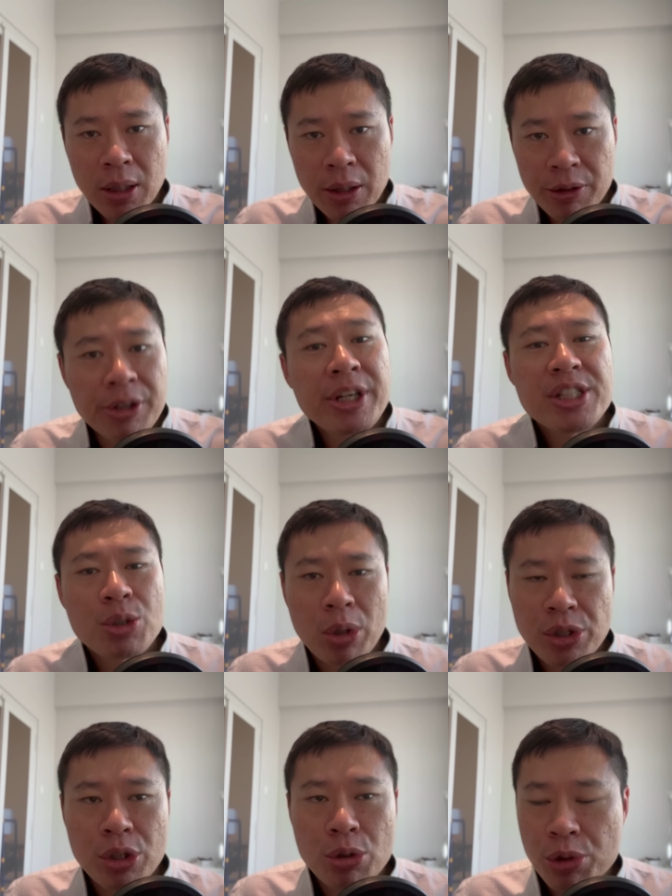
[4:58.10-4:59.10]
The next
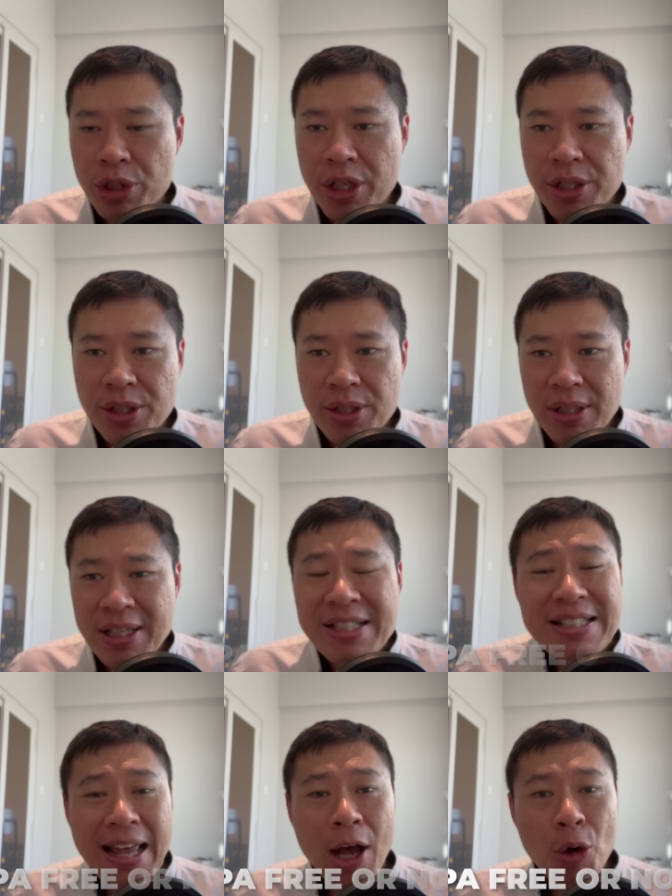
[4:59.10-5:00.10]
question usually is,
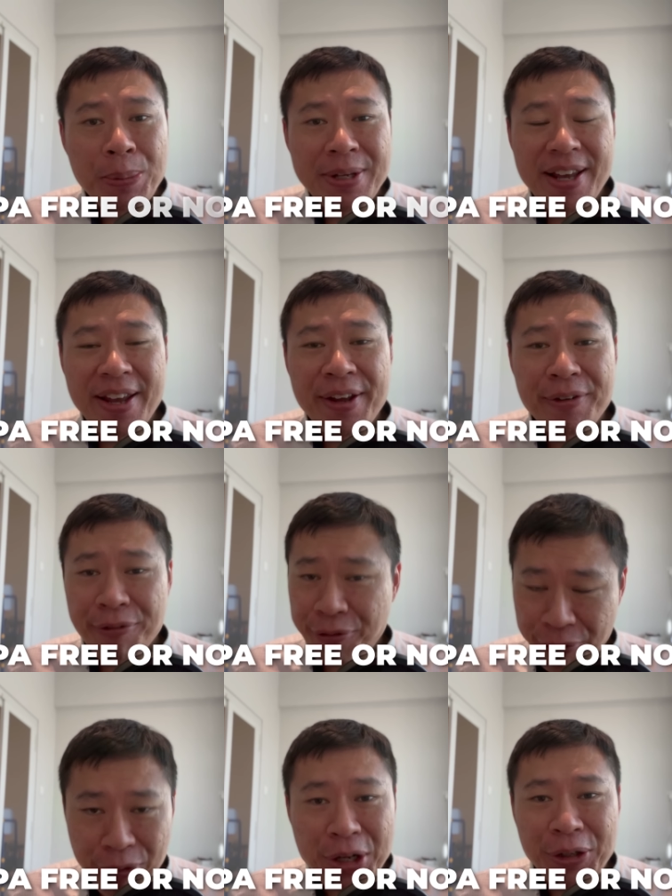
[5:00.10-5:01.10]
is L P A
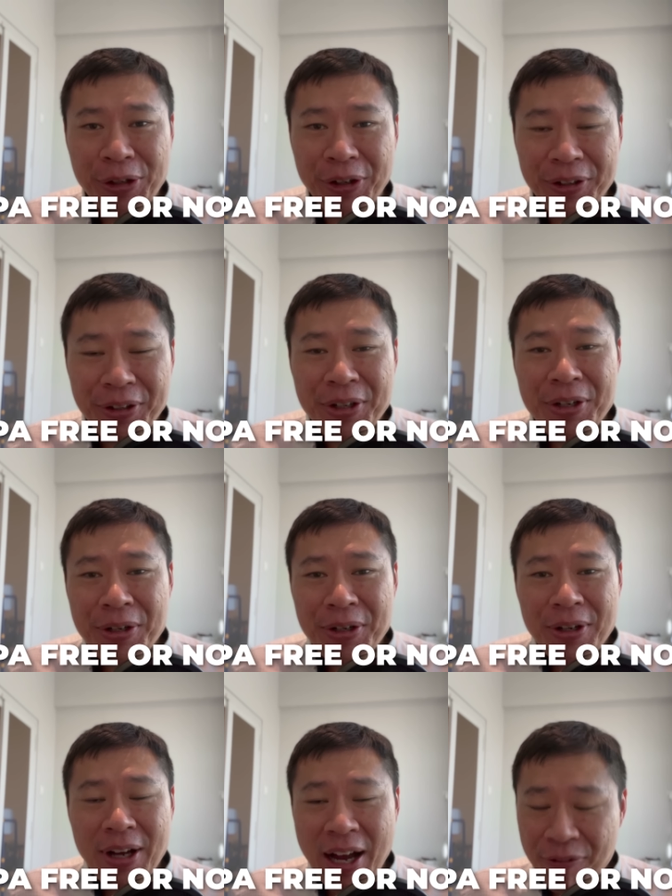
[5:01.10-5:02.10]
free or not?
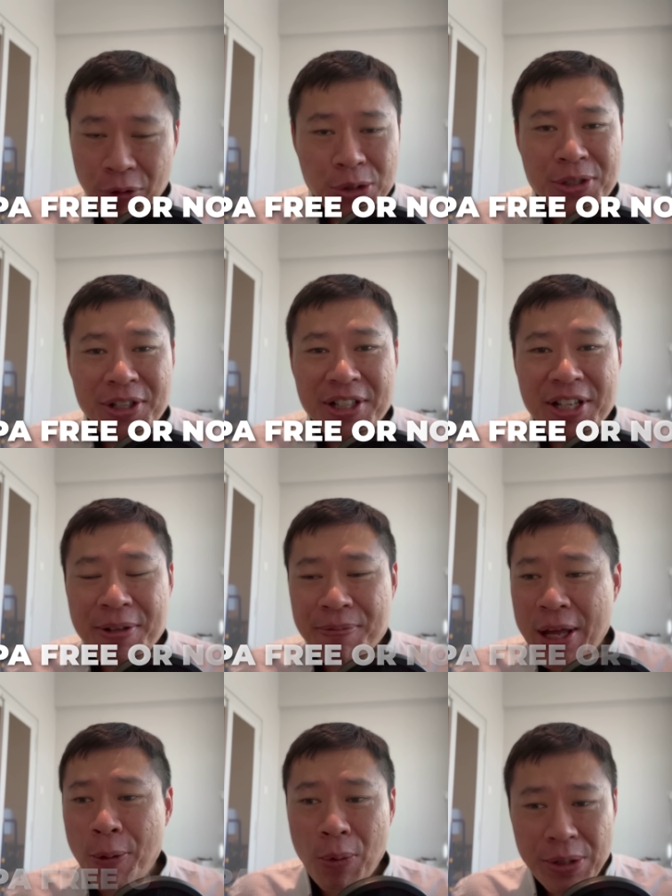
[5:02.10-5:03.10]
Unfortunately,
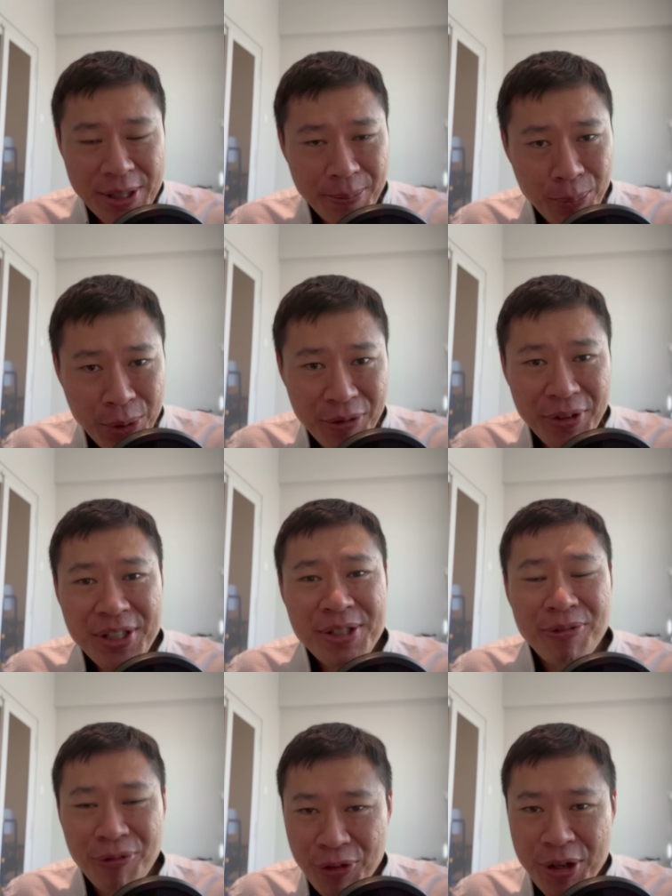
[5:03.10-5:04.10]
there was a previous
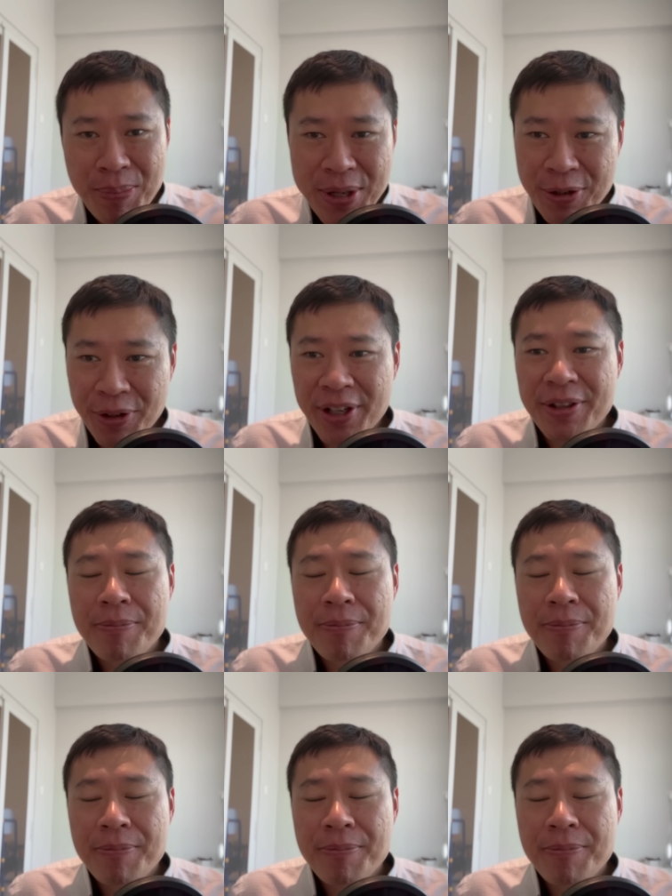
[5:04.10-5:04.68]
free period,